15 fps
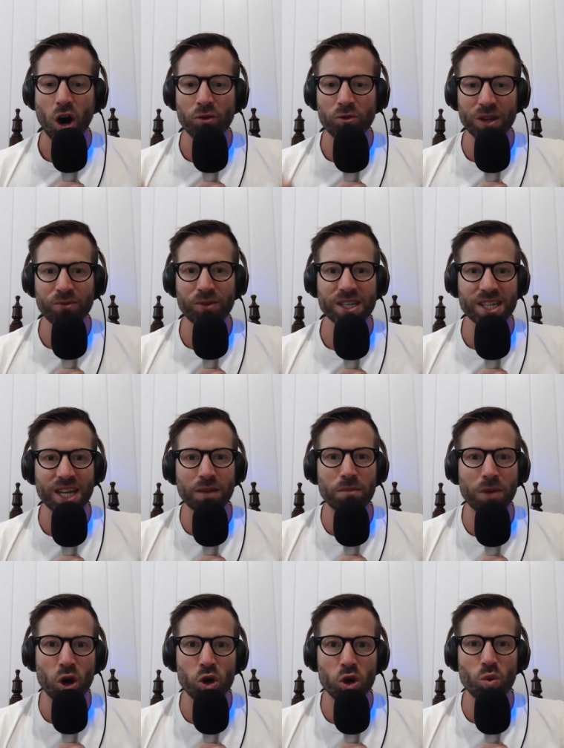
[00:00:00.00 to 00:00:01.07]
if I take
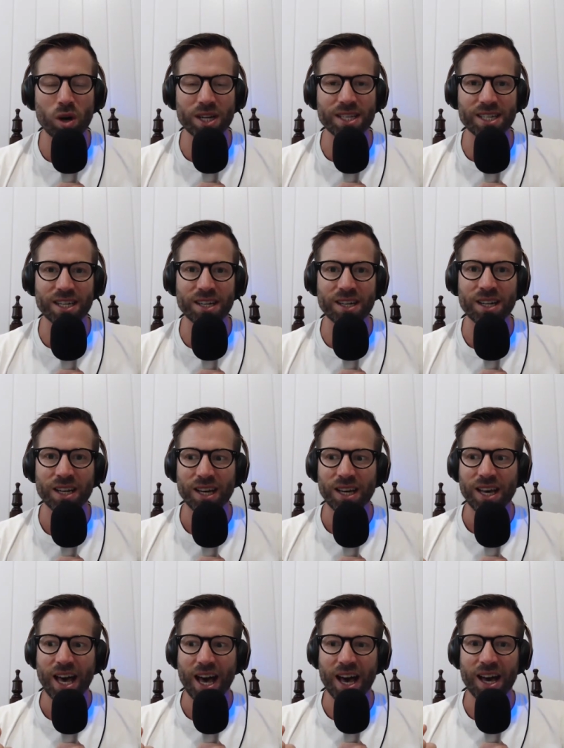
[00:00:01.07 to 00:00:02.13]
my own ones in,
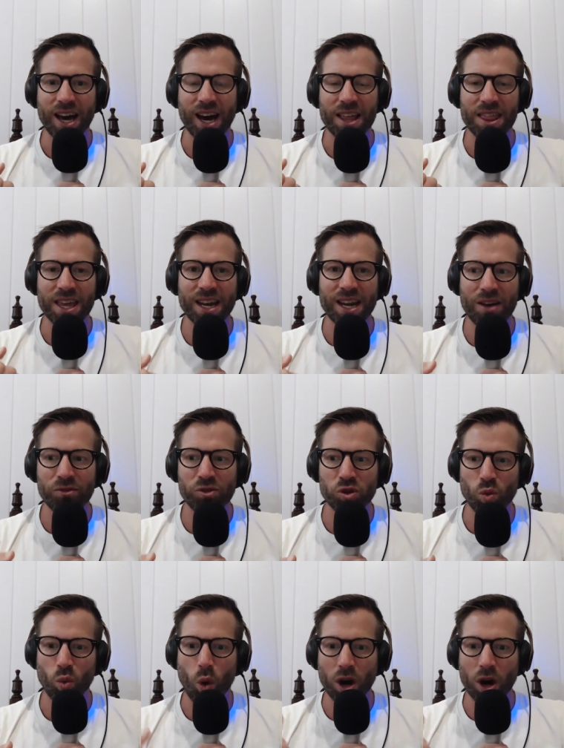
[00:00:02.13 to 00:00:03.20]
uh, I then have to
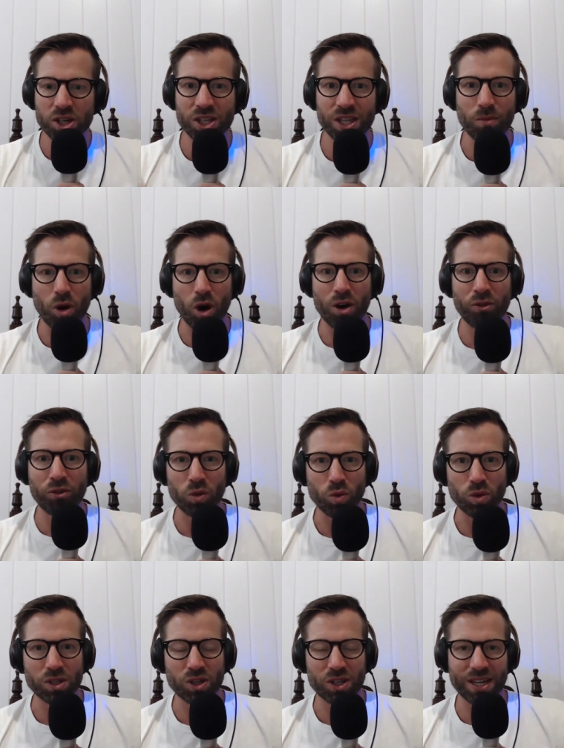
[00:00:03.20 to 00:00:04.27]
wash them
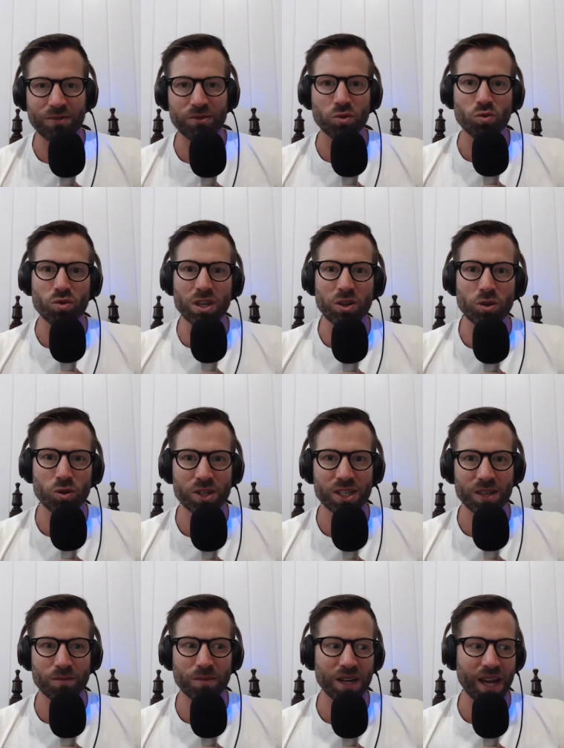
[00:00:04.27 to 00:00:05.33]
afterwards because I have to reuse
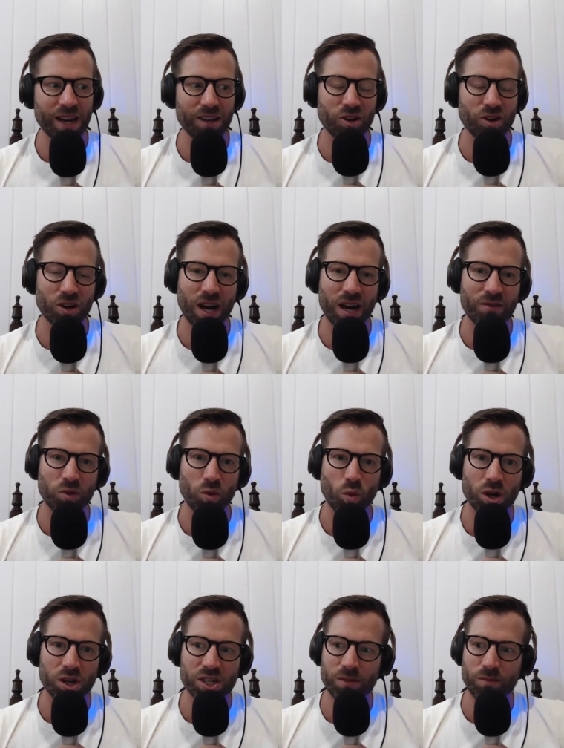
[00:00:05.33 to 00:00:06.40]
them and, and you know I have to mm.
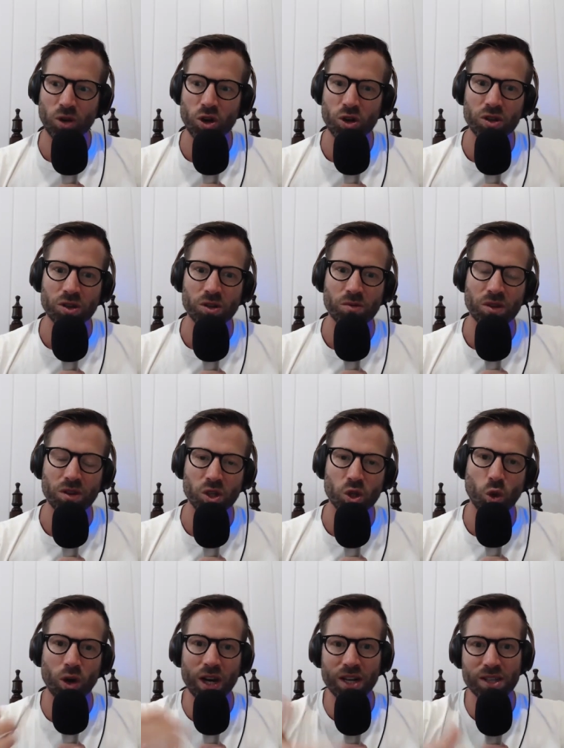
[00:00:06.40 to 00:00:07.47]
wash them, go to the, the
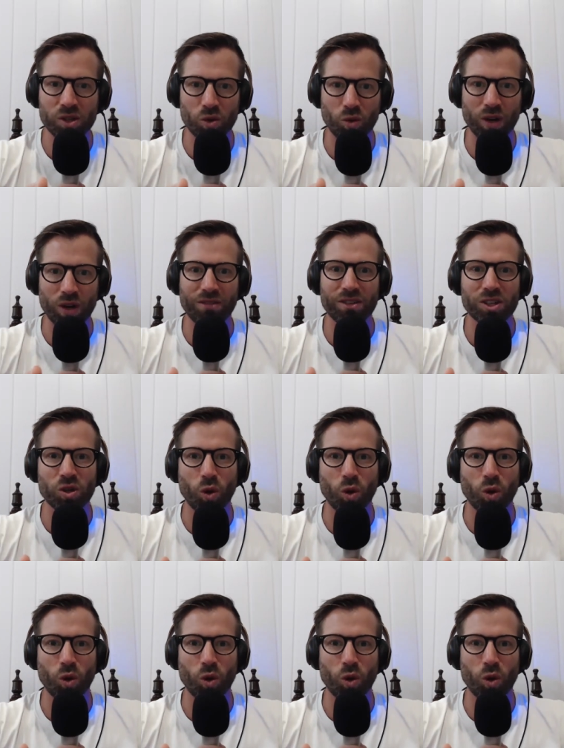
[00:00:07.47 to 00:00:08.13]
toilets or whatever to